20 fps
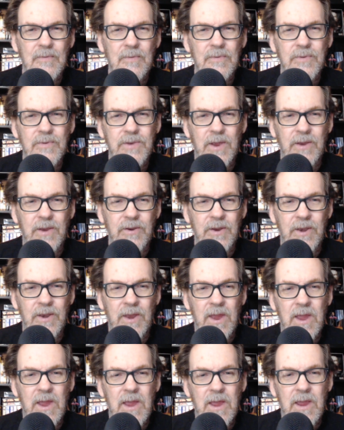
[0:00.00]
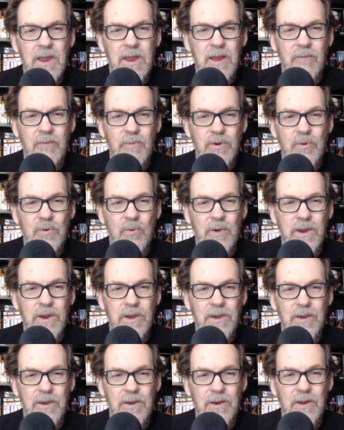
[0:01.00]
tendon, and
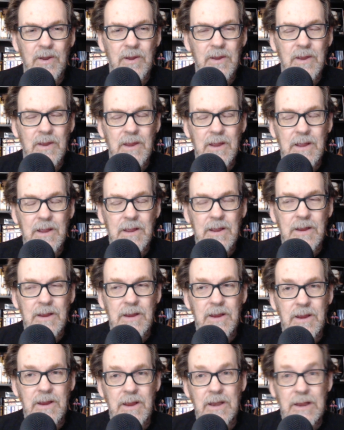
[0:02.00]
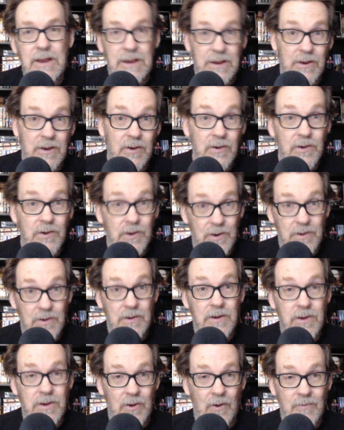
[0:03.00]
between getting in,
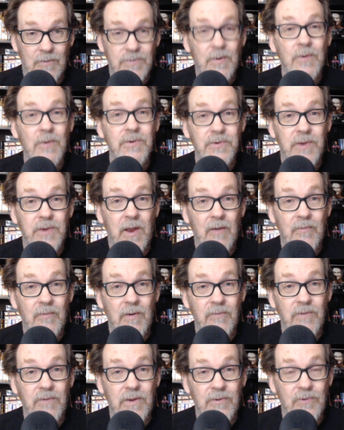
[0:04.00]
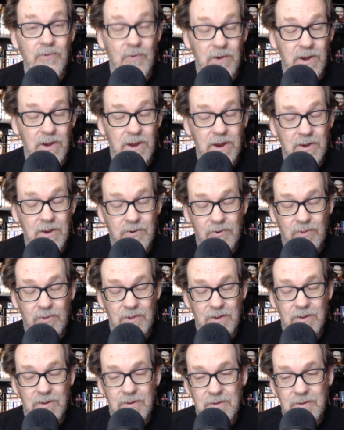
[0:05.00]
you know, I'm supposed to tap my feet, so getting into the